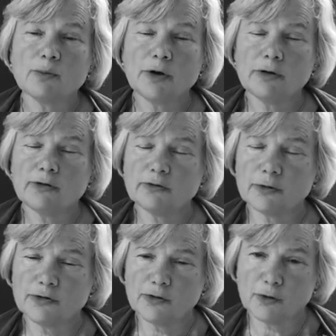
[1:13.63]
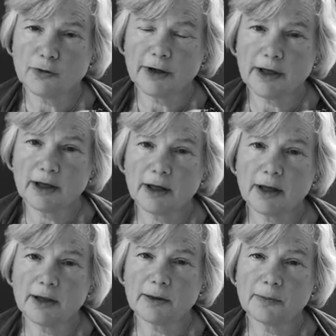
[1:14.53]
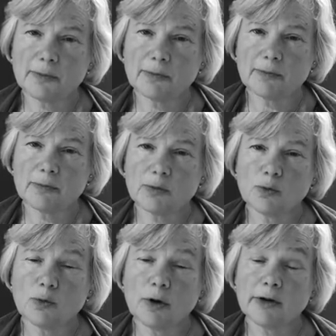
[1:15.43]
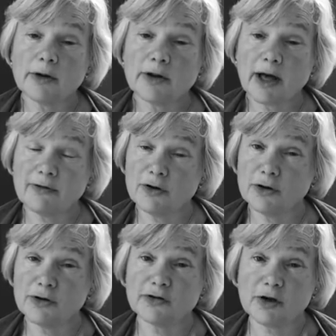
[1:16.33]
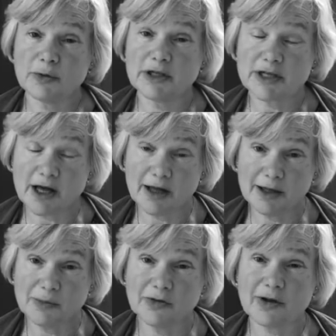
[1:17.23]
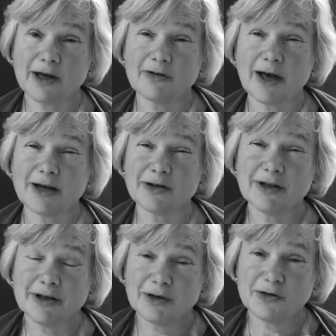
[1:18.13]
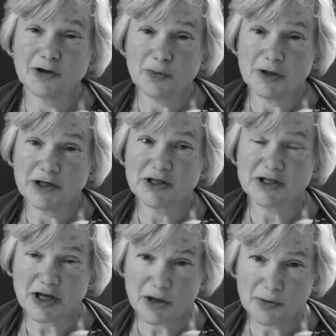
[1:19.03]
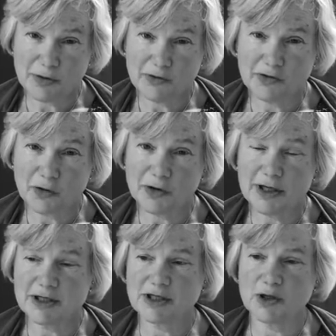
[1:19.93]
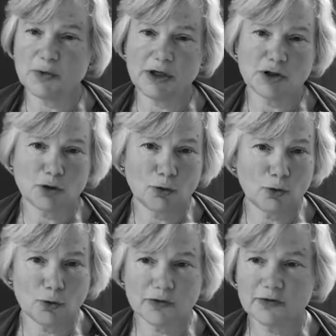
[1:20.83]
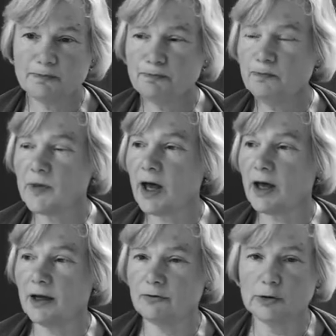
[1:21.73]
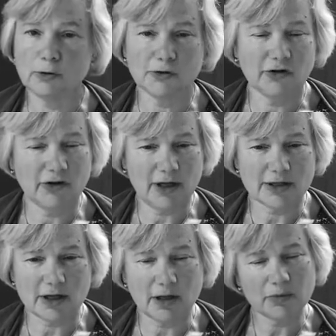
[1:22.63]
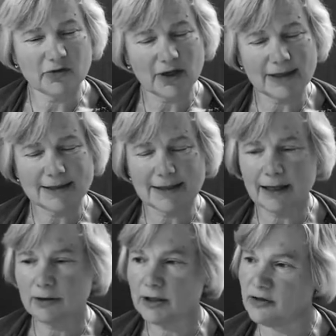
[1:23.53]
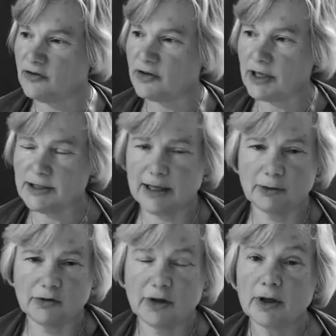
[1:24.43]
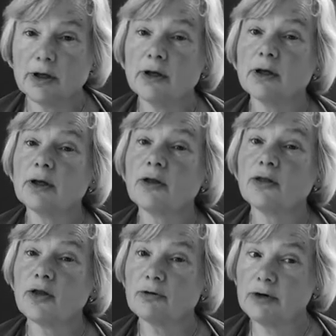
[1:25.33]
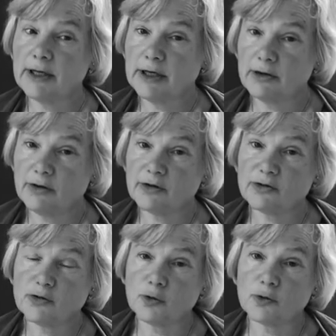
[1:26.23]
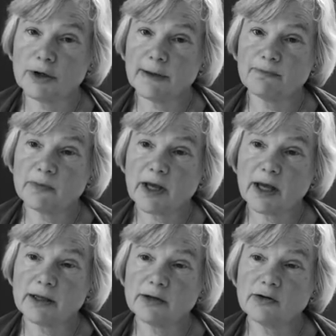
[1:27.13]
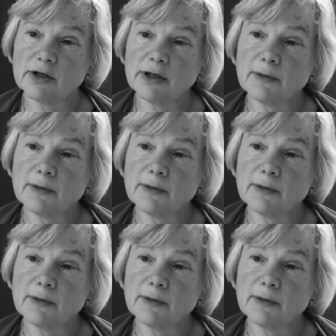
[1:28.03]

Beautiful story. One that I've heard so many times. I've had so many sermons on it, so many talks. I have looked at it upside down, inside out. Thoroughly know this story. And